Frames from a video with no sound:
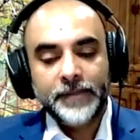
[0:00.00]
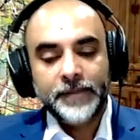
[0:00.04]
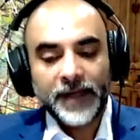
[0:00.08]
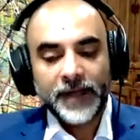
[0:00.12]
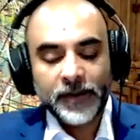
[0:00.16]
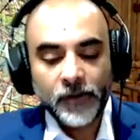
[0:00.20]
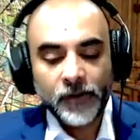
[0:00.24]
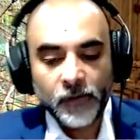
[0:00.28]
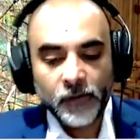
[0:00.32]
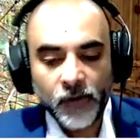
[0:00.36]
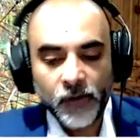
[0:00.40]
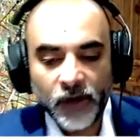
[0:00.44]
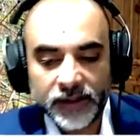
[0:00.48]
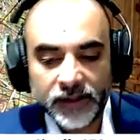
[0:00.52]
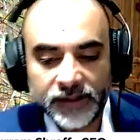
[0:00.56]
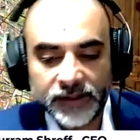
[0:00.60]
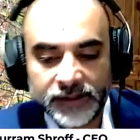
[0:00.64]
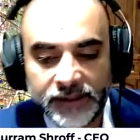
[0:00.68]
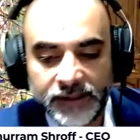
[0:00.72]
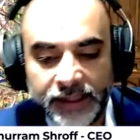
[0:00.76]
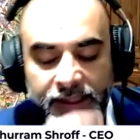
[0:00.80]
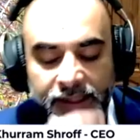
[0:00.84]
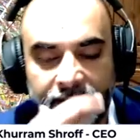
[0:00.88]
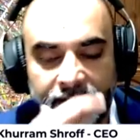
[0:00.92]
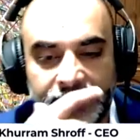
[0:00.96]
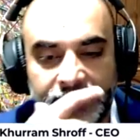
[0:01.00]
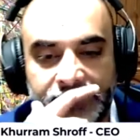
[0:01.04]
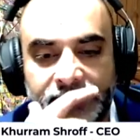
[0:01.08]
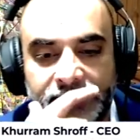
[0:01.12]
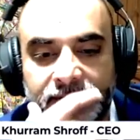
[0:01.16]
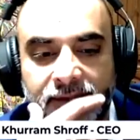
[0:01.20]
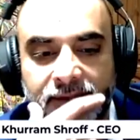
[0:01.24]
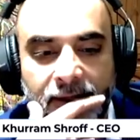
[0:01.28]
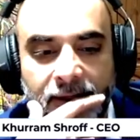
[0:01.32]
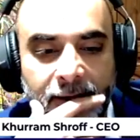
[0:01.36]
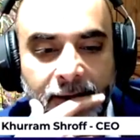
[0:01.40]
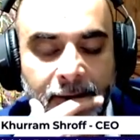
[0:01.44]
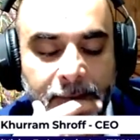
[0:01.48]
megawatts is
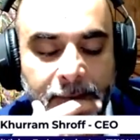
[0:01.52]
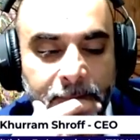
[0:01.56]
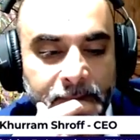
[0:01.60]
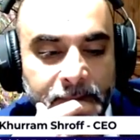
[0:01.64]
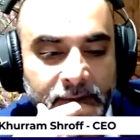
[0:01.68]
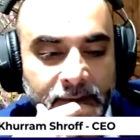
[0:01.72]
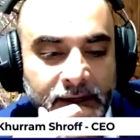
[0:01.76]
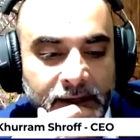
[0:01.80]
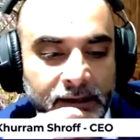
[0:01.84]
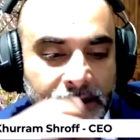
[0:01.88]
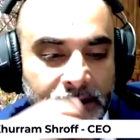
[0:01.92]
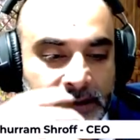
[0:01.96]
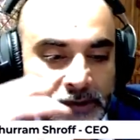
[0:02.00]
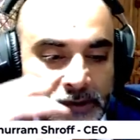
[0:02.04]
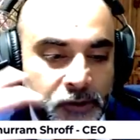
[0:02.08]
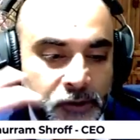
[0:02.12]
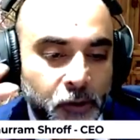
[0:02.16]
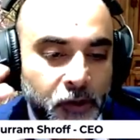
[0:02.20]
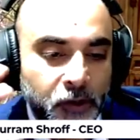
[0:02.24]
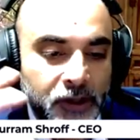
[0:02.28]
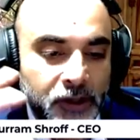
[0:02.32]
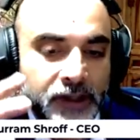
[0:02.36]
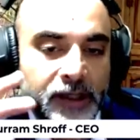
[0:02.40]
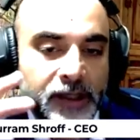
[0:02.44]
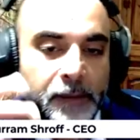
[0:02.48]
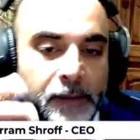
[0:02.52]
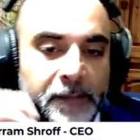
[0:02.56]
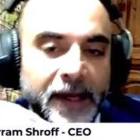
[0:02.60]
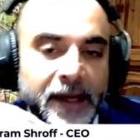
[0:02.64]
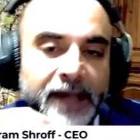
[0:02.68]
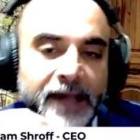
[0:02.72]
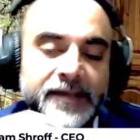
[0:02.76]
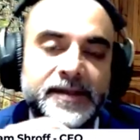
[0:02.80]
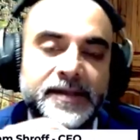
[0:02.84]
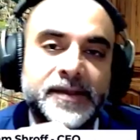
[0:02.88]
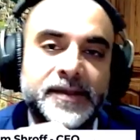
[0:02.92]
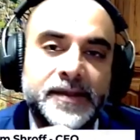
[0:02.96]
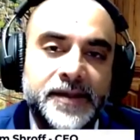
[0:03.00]
a total
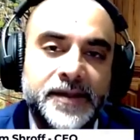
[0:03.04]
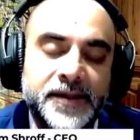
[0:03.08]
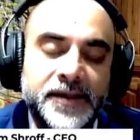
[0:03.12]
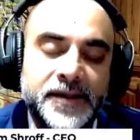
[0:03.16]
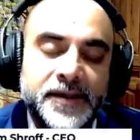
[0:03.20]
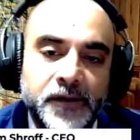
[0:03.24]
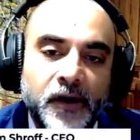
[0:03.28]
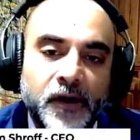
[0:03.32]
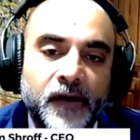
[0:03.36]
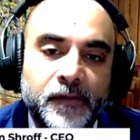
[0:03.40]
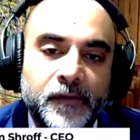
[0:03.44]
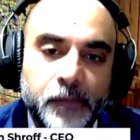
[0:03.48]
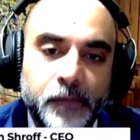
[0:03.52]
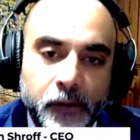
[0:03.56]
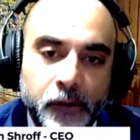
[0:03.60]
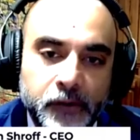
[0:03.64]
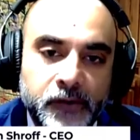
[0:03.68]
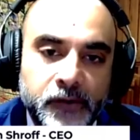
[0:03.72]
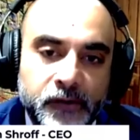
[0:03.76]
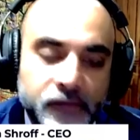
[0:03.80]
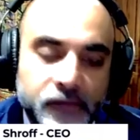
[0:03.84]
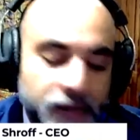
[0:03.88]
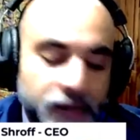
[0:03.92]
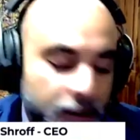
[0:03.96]
capacity of both